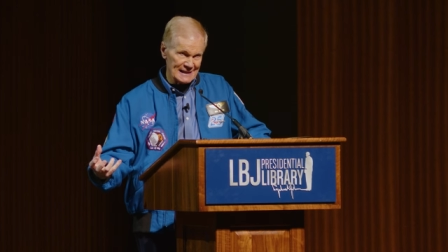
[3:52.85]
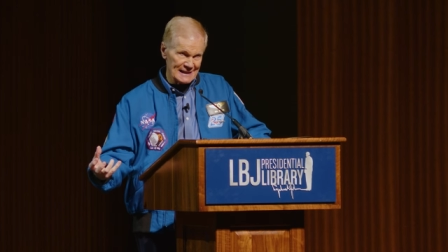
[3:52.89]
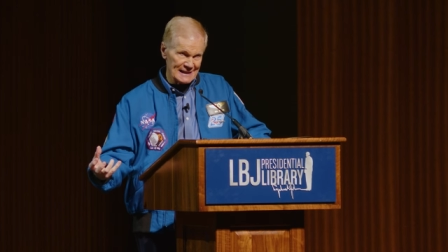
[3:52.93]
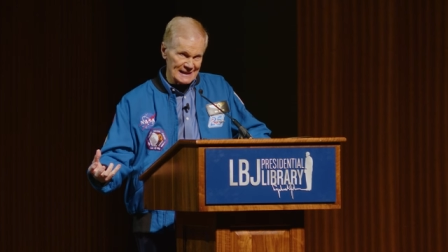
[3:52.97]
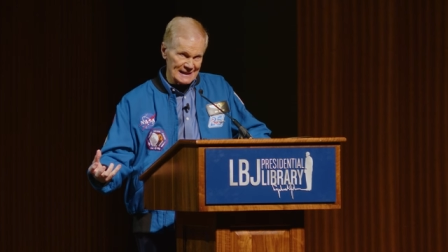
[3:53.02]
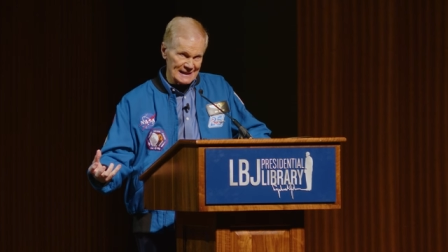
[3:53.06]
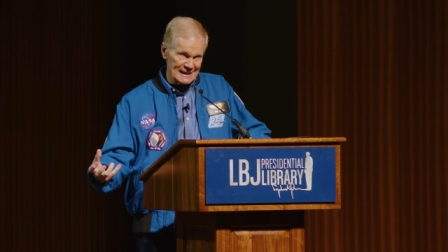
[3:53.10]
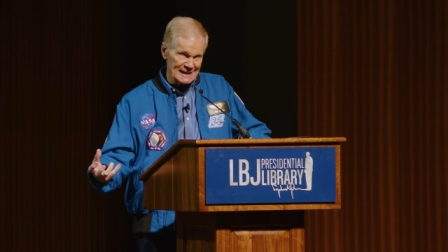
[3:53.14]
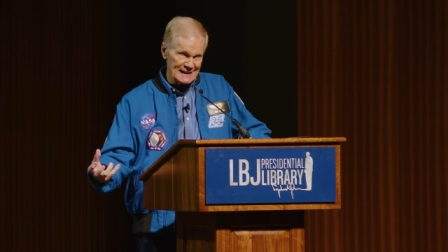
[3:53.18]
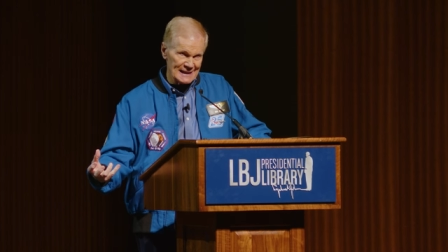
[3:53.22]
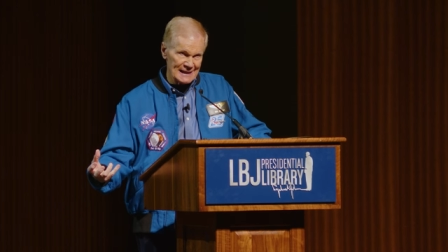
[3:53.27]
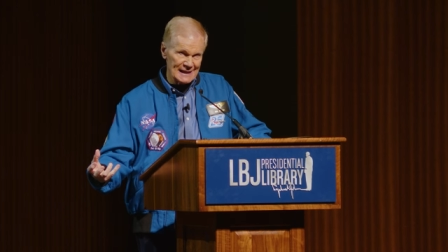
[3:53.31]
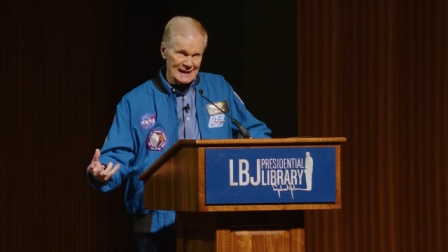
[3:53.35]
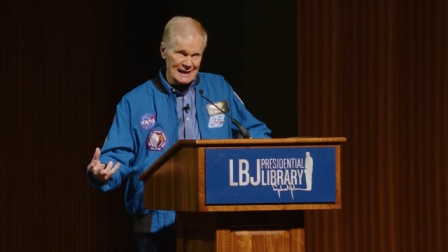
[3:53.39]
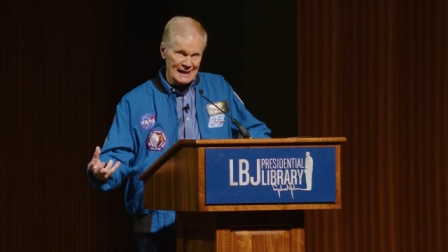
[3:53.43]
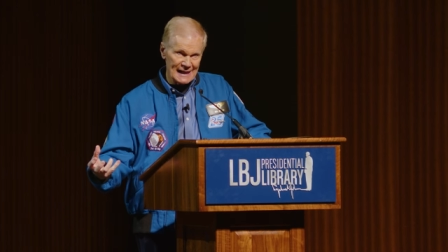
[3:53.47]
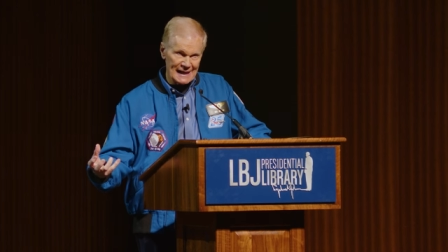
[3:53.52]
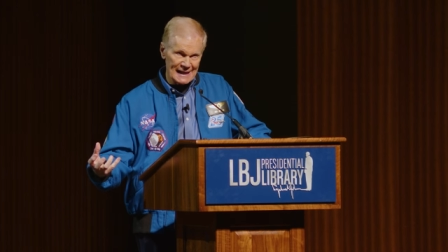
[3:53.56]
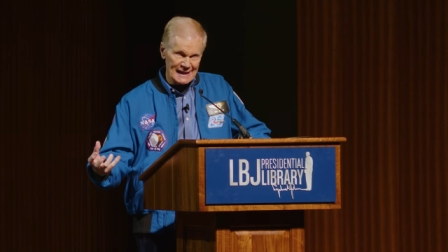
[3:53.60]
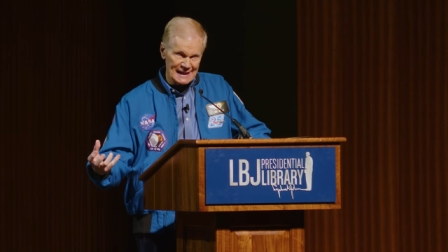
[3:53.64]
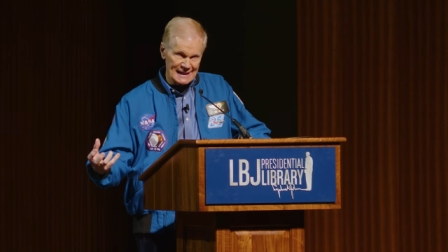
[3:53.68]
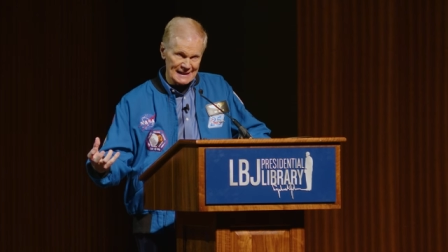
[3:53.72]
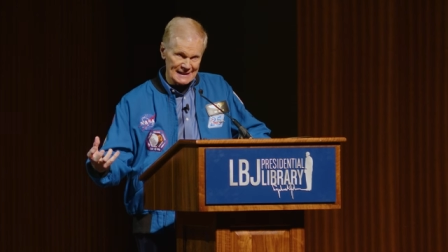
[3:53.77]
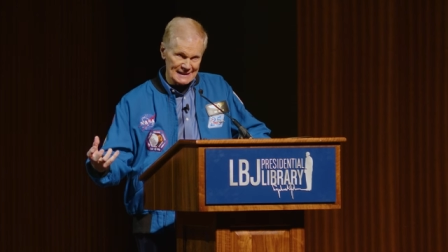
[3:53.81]
in
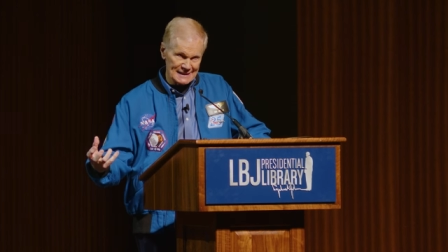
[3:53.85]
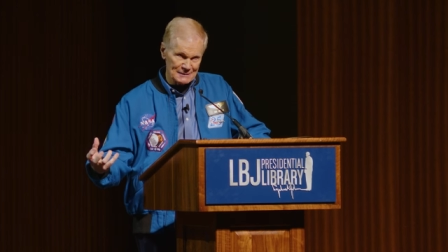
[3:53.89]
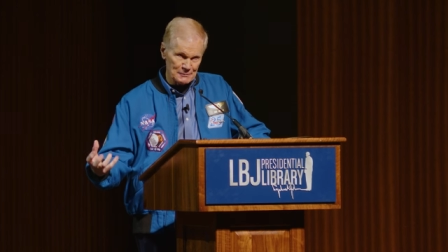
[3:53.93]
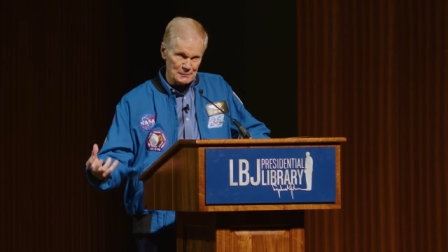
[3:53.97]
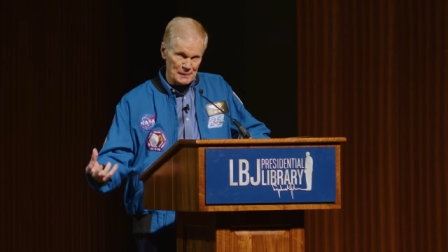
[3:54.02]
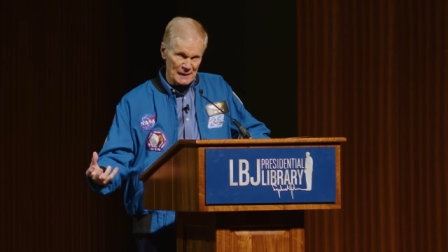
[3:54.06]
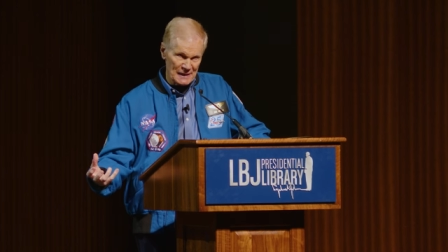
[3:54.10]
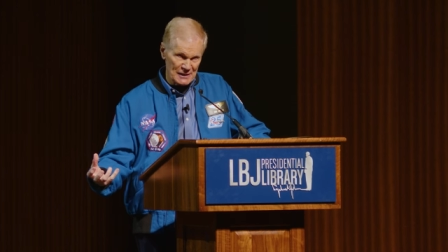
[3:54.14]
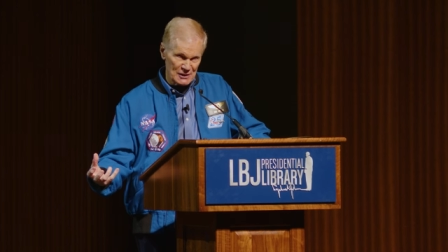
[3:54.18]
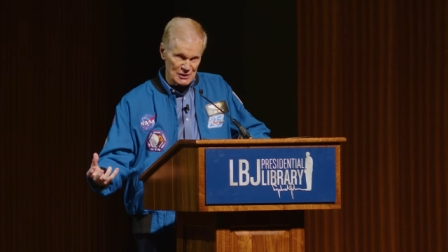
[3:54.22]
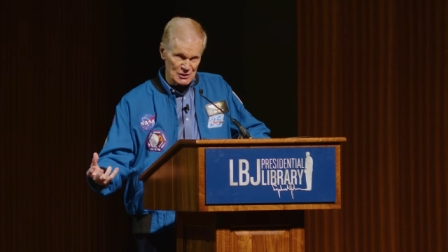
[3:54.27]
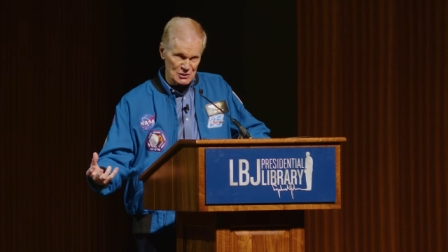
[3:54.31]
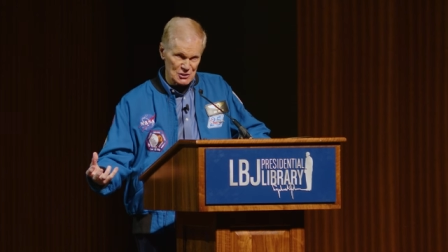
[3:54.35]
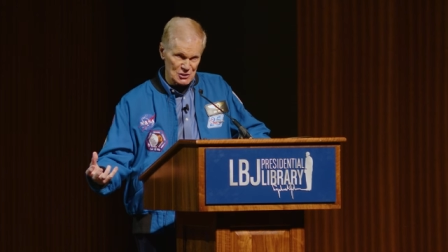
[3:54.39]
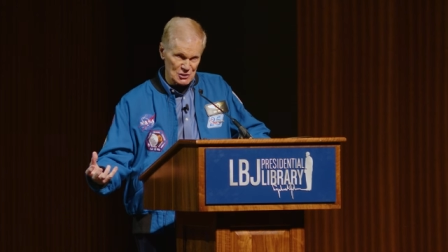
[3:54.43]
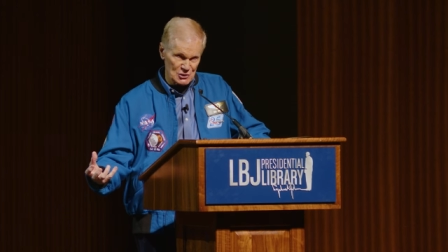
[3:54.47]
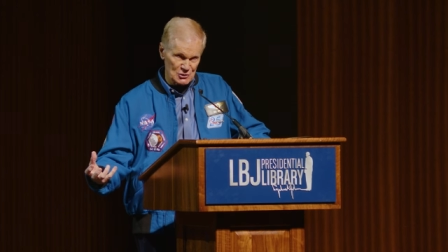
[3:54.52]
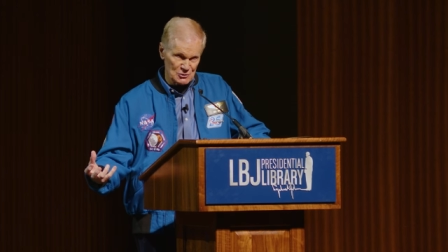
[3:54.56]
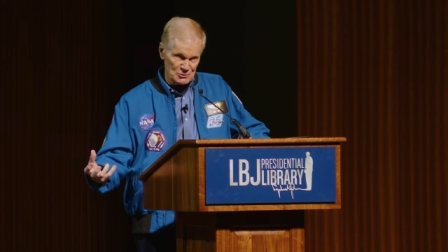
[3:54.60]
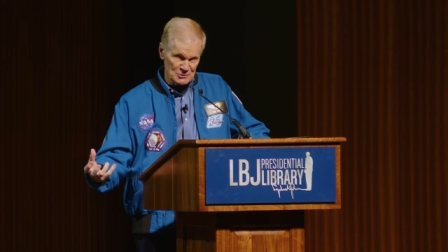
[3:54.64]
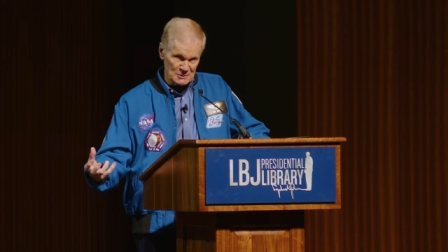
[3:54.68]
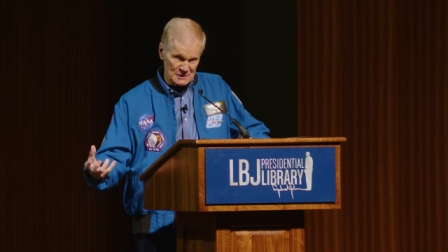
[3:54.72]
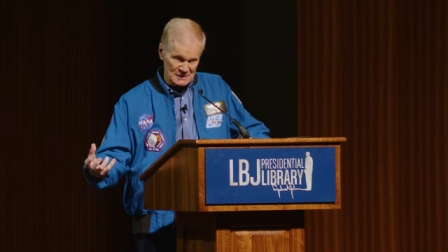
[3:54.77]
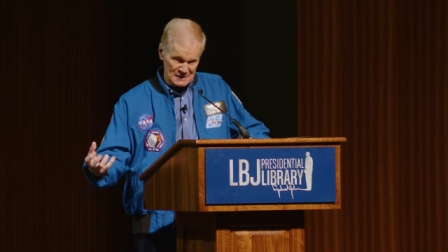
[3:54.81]
a
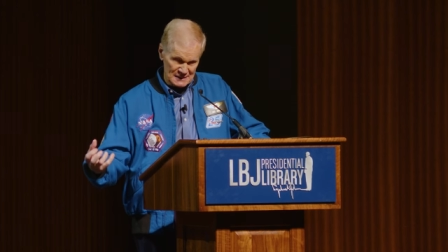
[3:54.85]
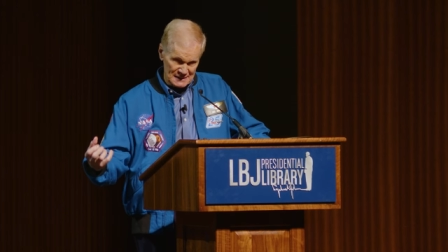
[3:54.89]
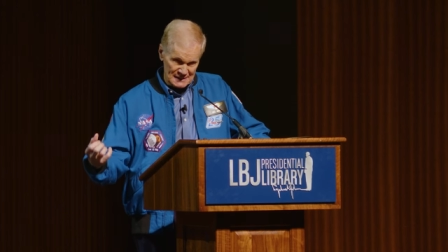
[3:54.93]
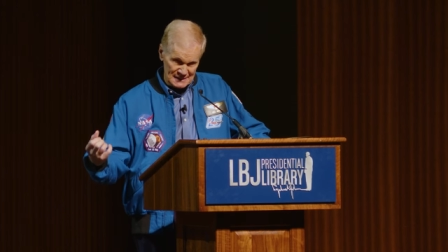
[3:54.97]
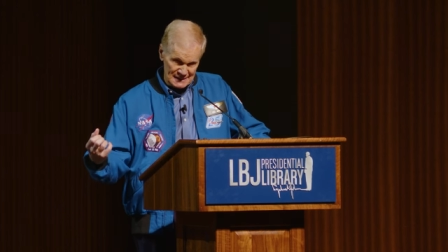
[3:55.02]
parachute